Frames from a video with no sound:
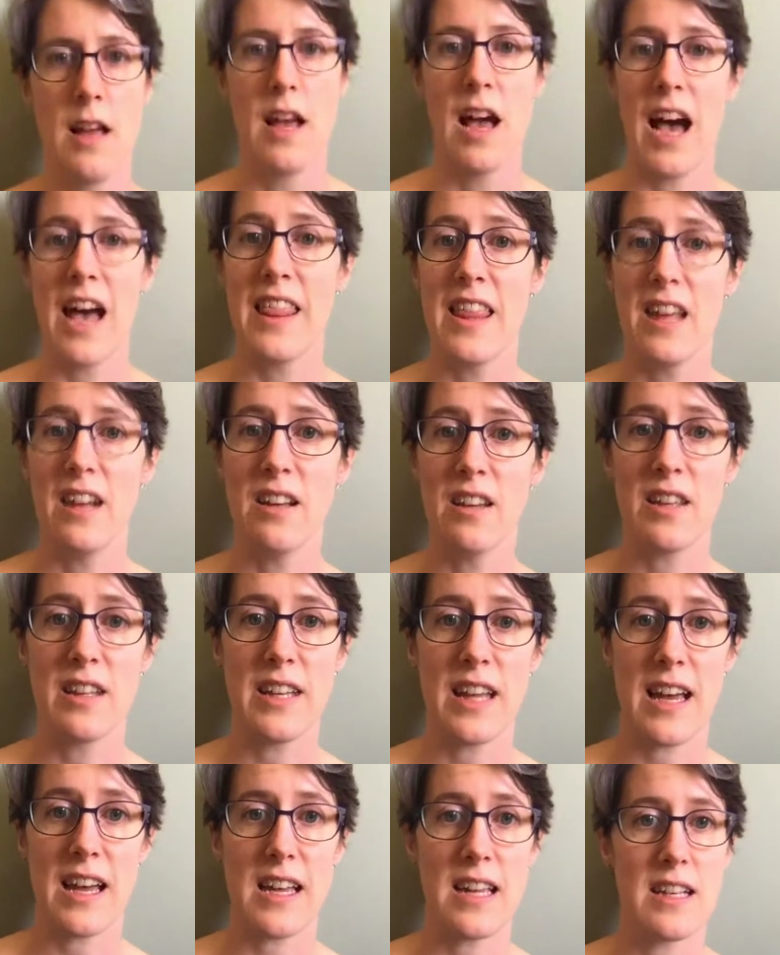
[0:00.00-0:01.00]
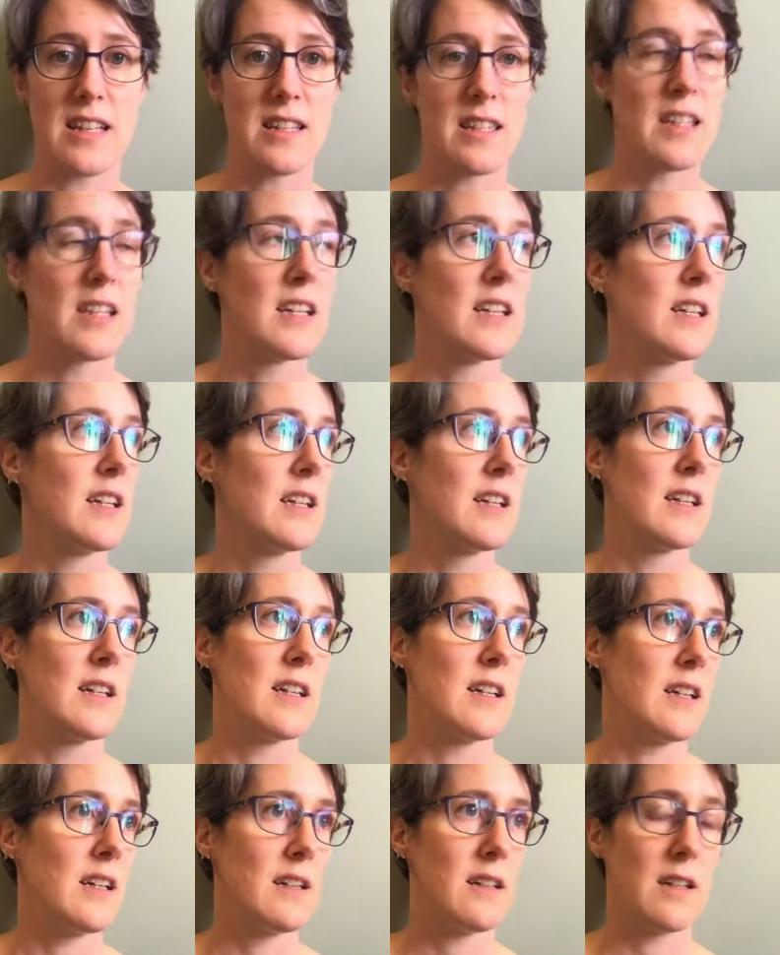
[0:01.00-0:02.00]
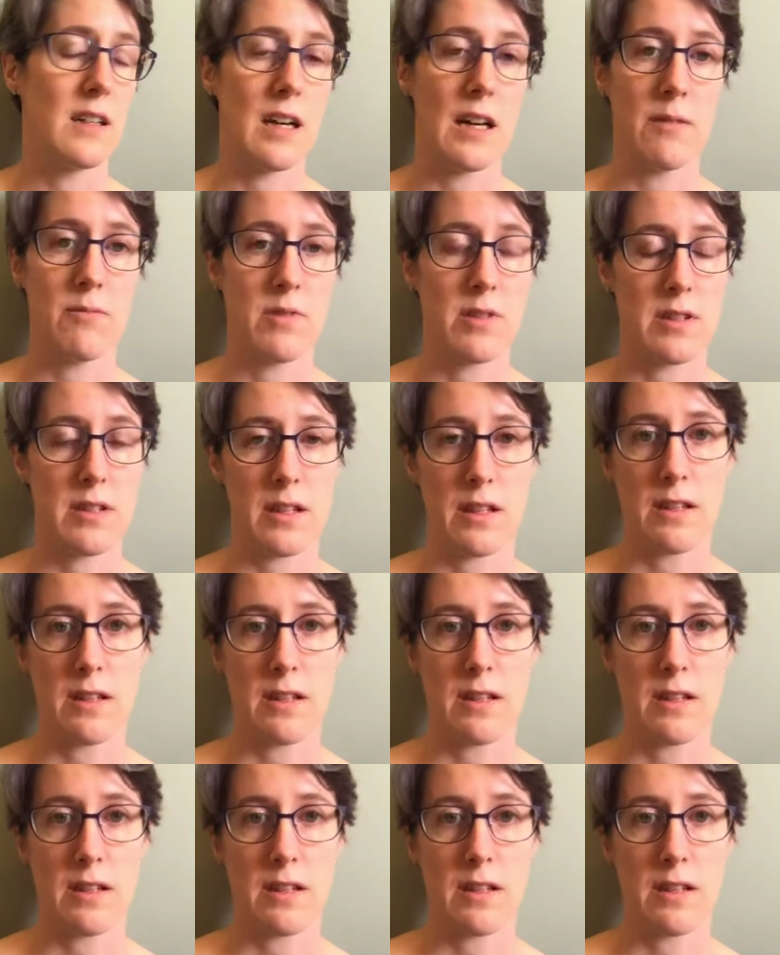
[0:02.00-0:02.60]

And then other days, oh, I'm just like,